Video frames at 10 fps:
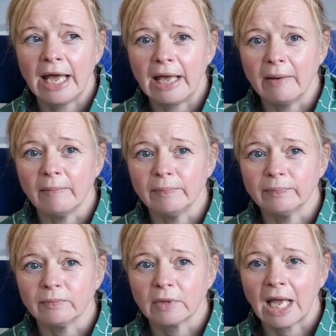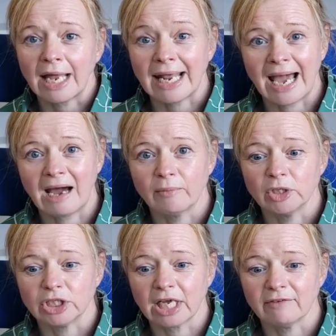Um, and how
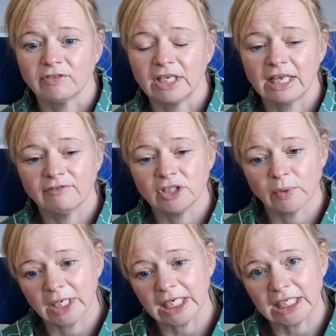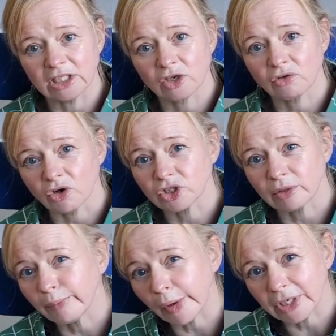much kind of give do I need across
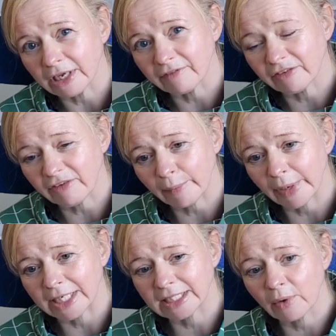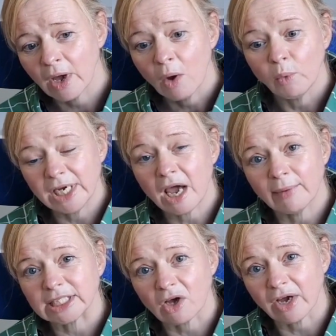the body of the fabric? So we know
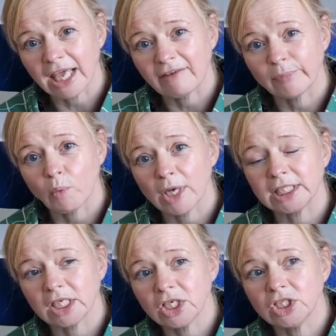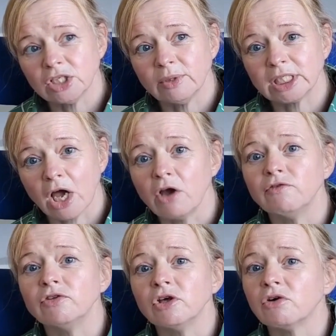it's got give, but what it's going to do is
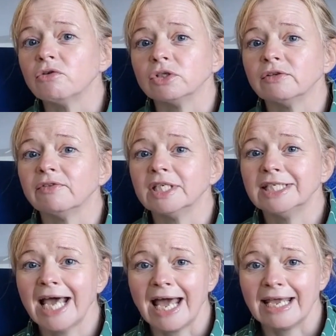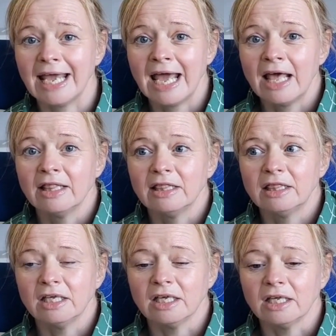over the course of the day,
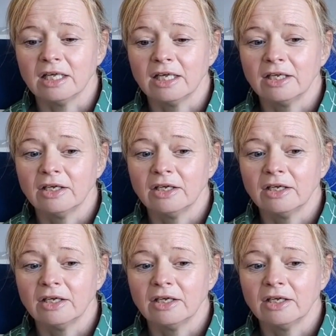the